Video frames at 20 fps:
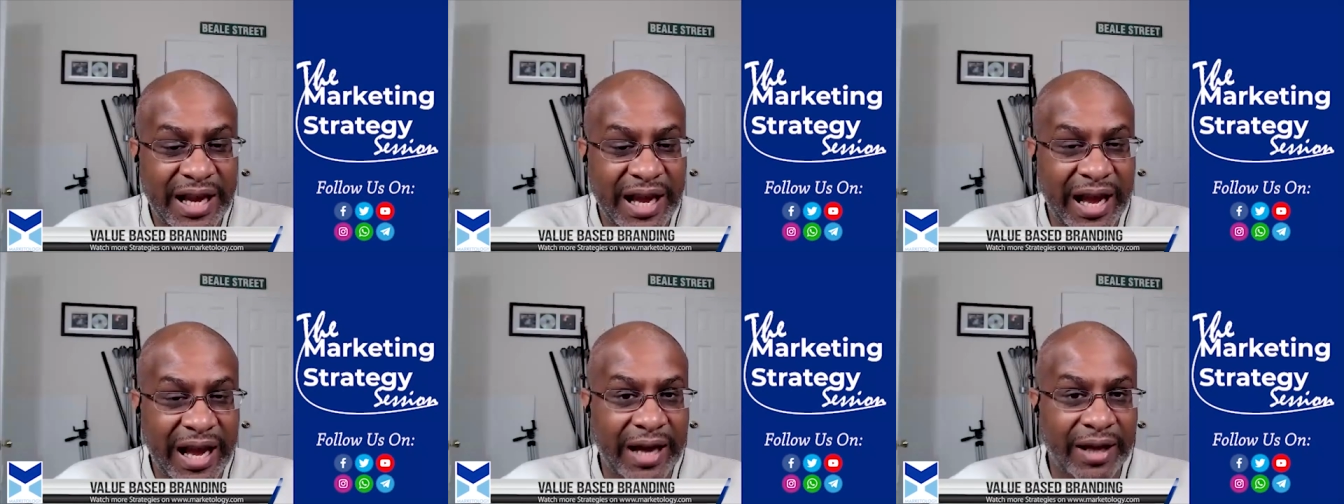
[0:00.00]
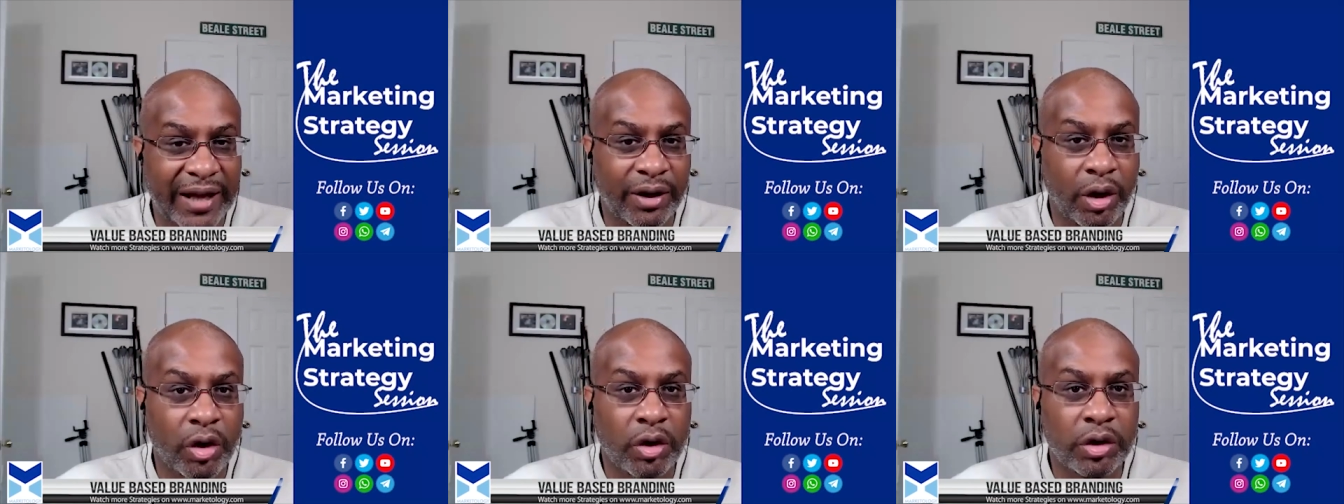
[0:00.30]

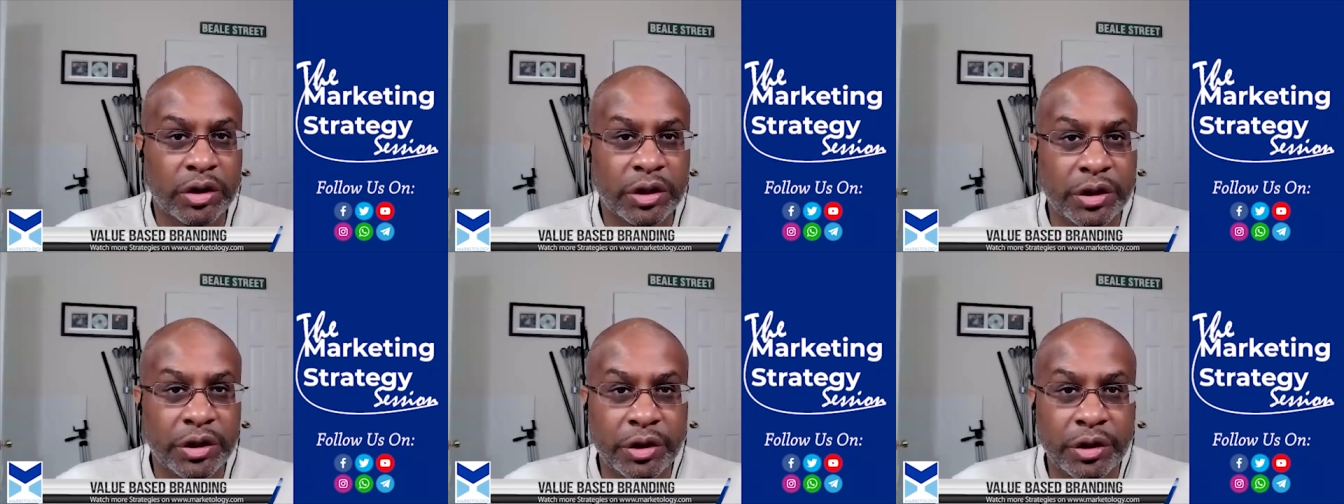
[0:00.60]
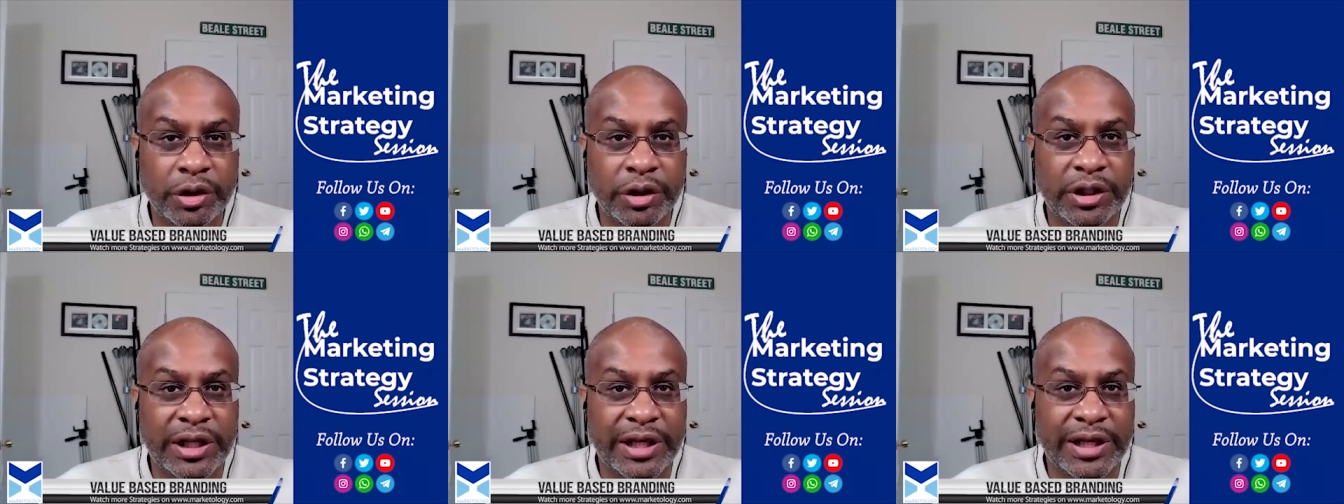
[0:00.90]
How long
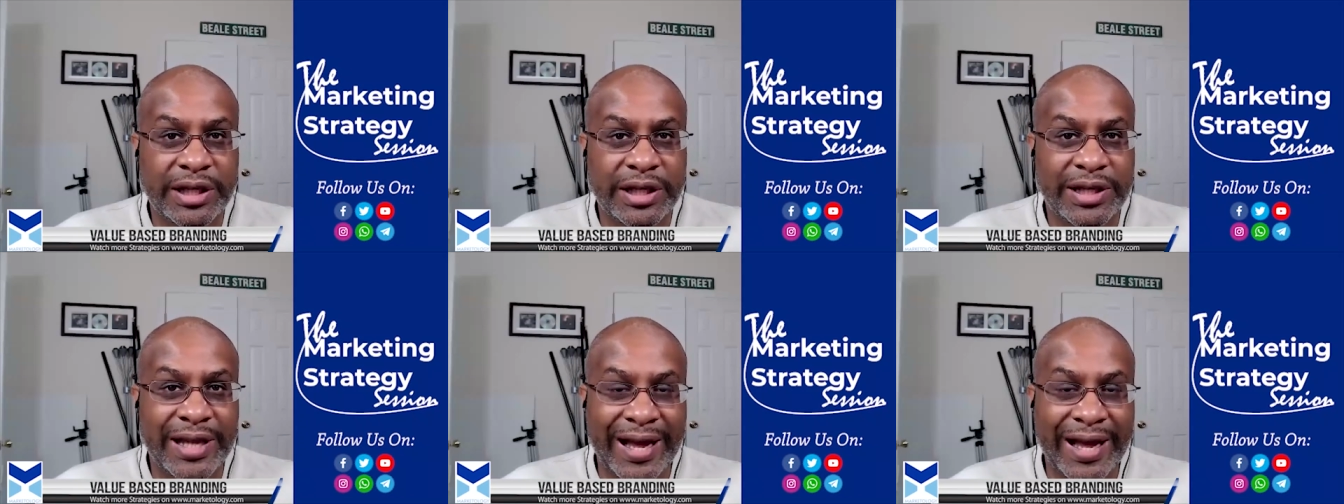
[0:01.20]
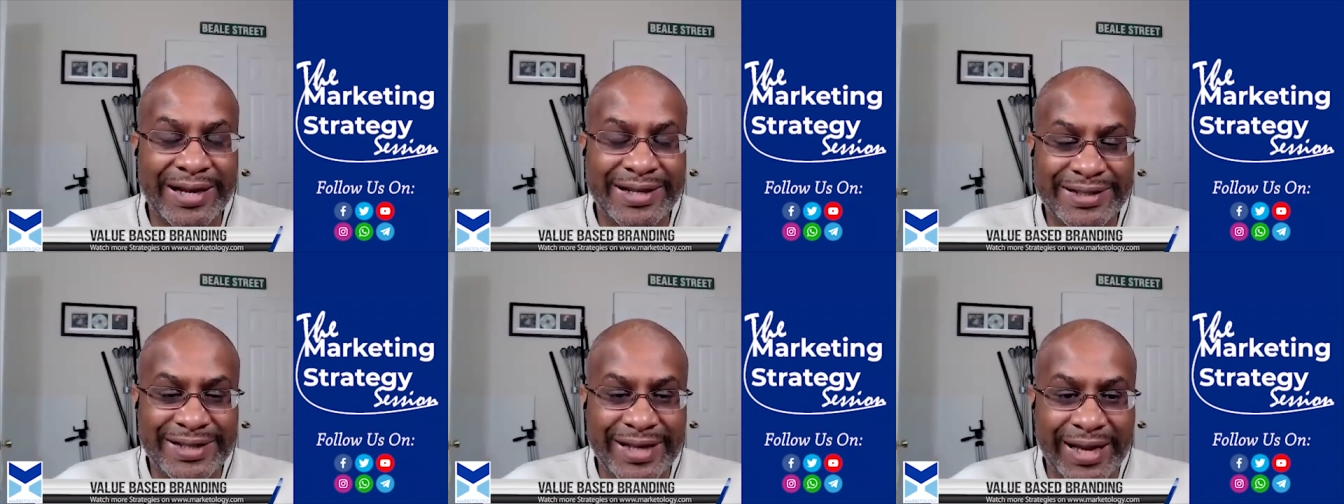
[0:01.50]
did
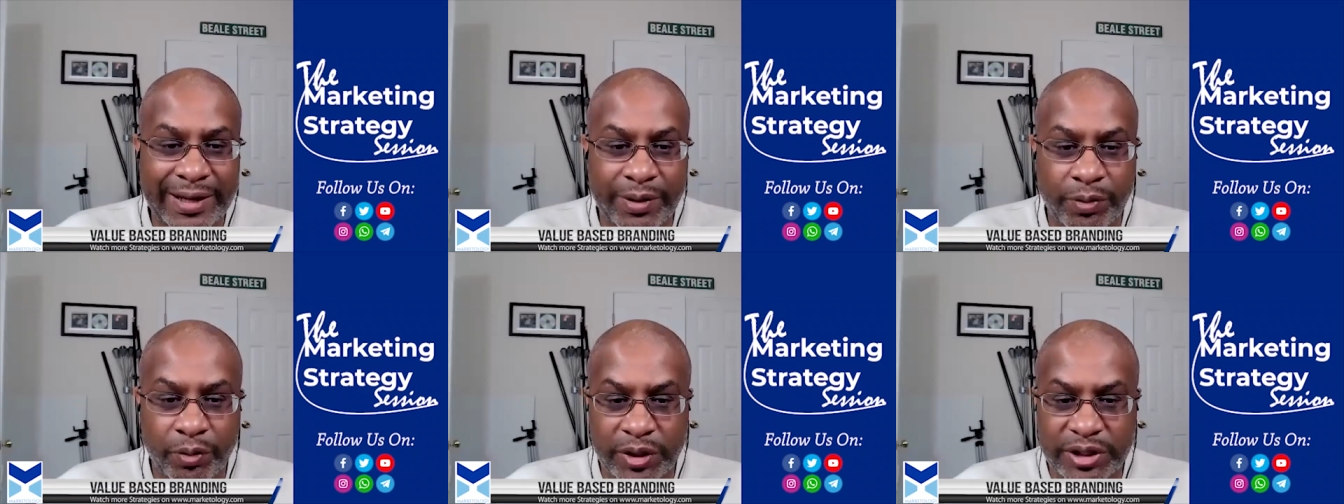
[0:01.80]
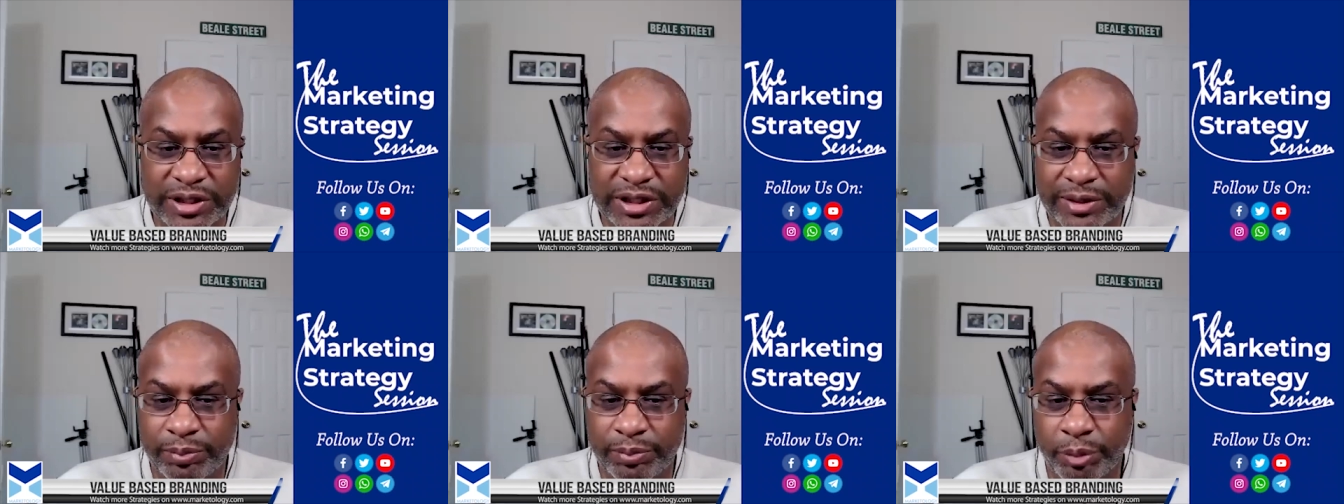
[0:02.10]
that take?
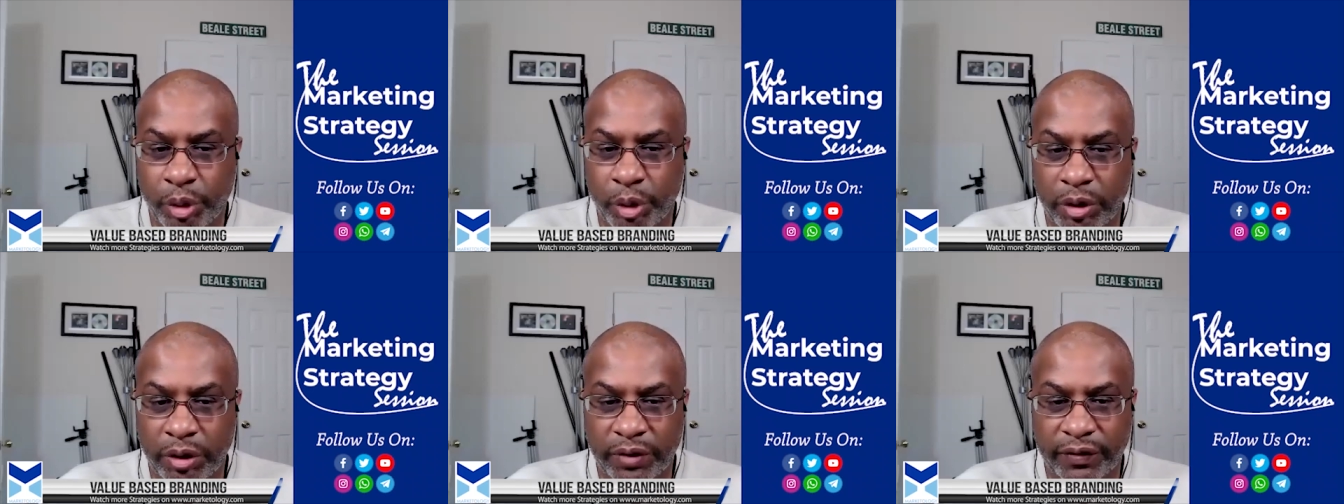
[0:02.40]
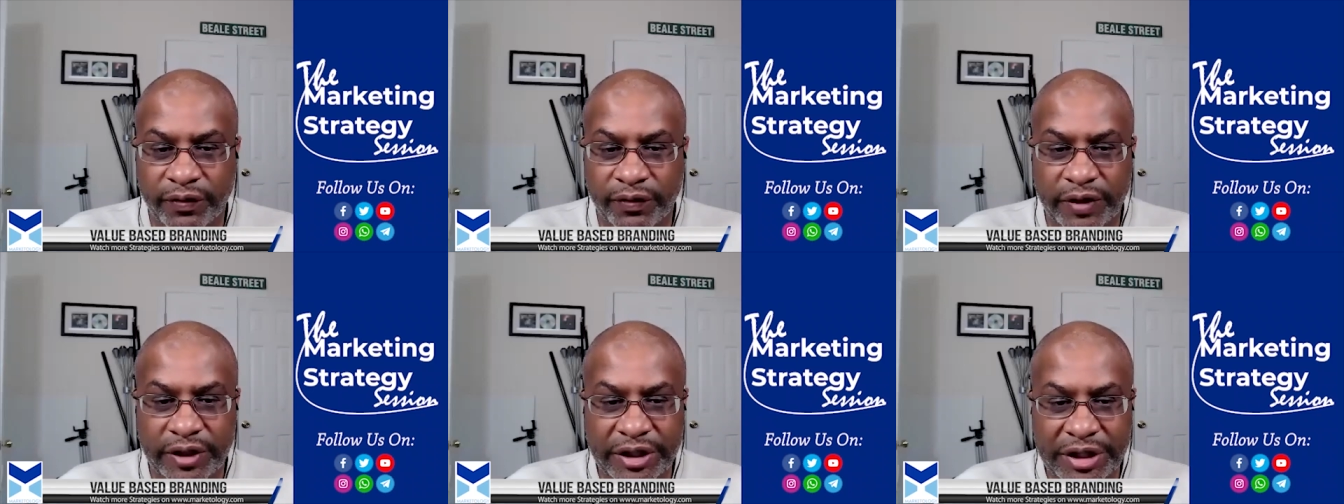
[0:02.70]
Was it more
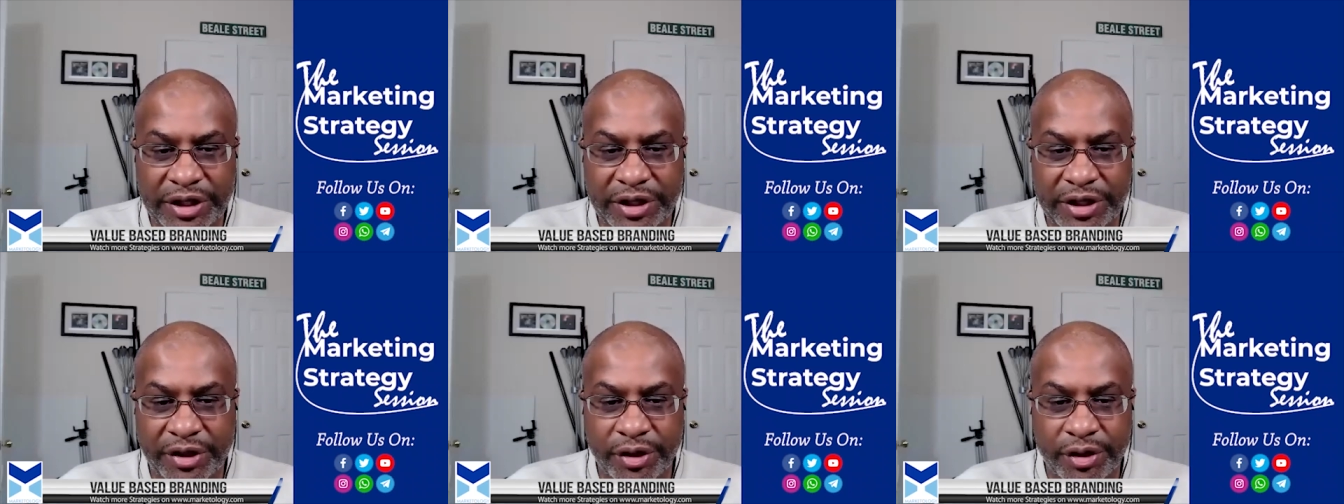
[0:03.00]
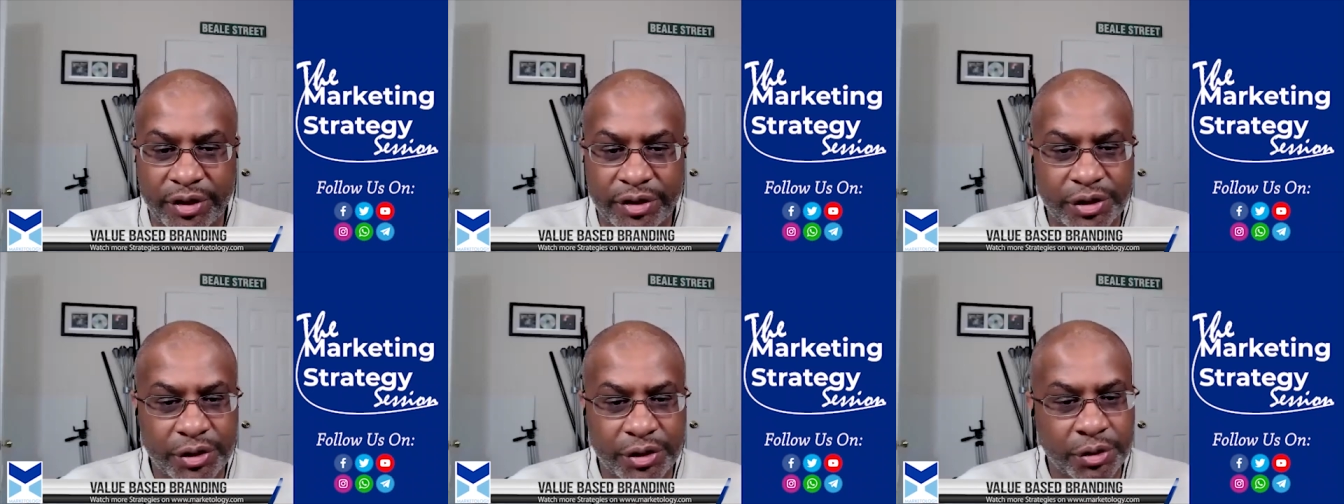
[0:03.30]
of a
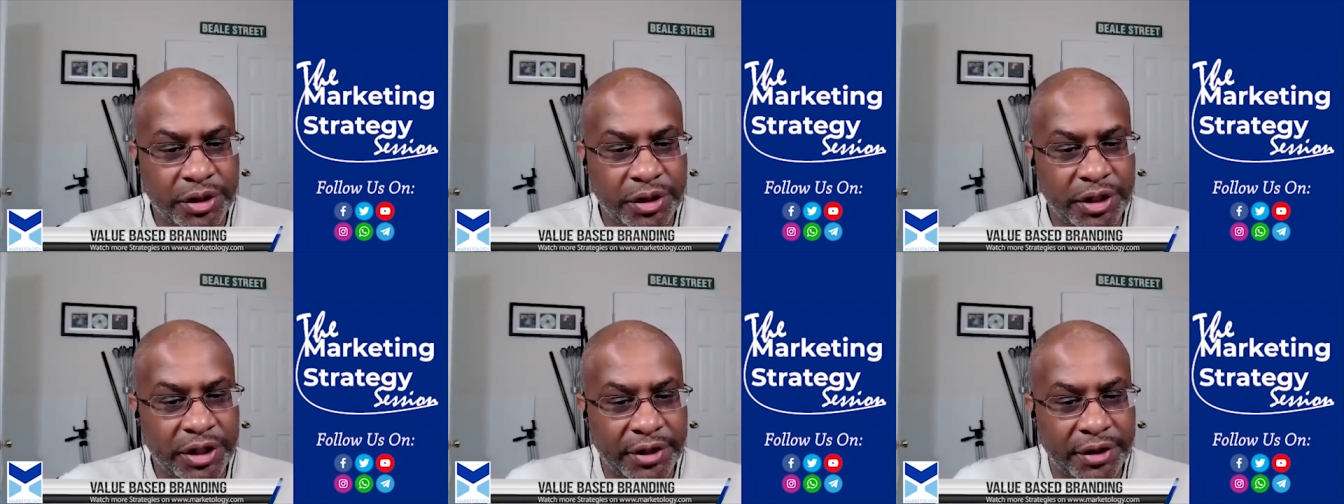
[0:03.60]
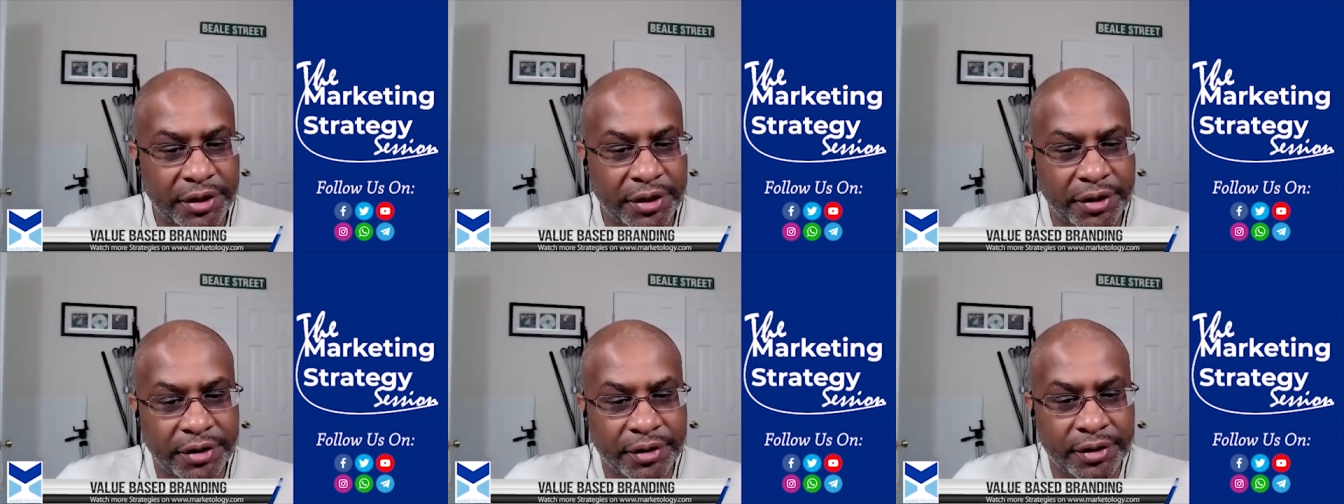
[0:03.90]
year, 2
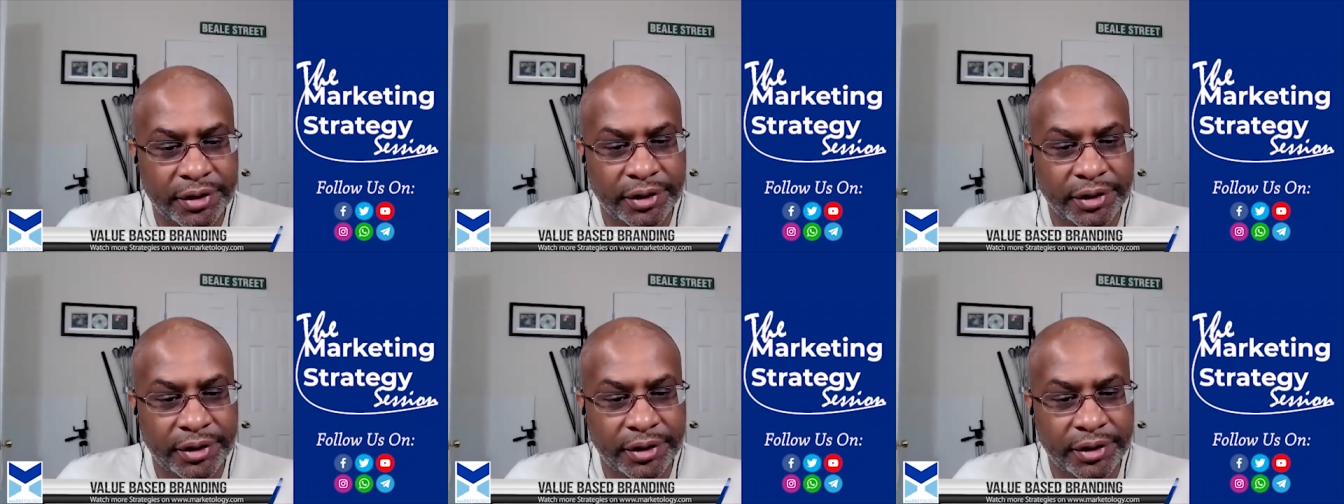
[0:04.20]
year?